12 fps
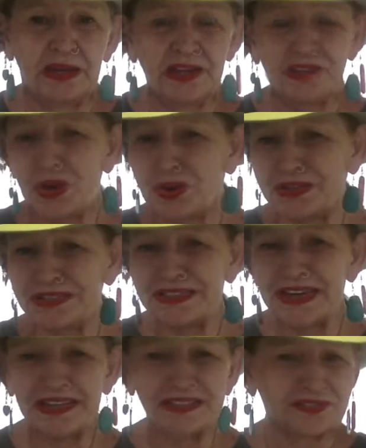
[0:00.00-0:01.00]
He told his
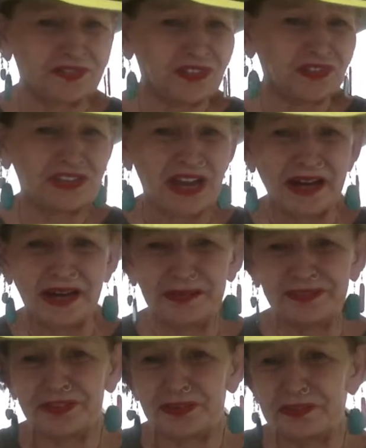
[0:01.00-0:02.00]
kids, if you sign up
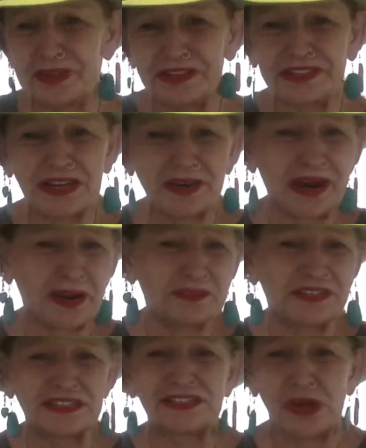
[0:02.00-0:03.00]
for the military, I'm
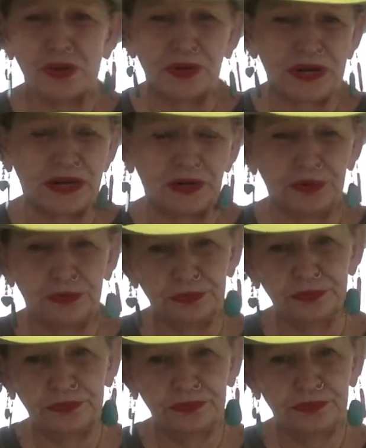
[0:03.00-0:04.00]
disowning you.
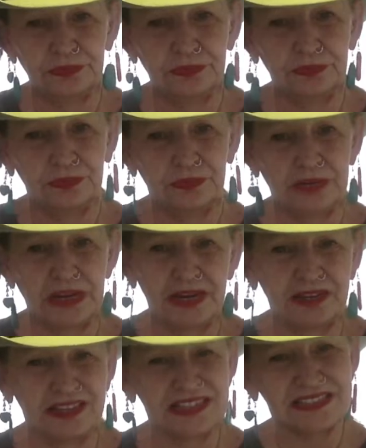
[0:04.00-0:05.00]

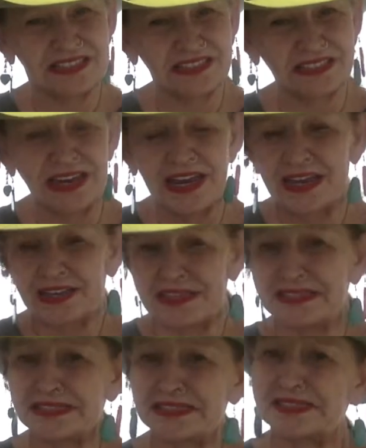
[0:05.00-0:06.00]
Okay, this is,
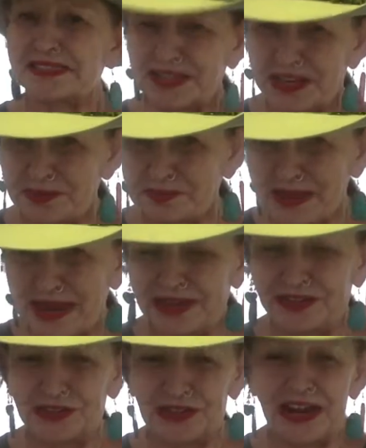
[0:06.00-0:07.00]
this is the
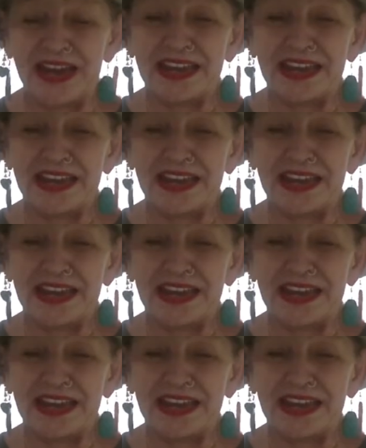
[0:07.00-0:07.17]
commander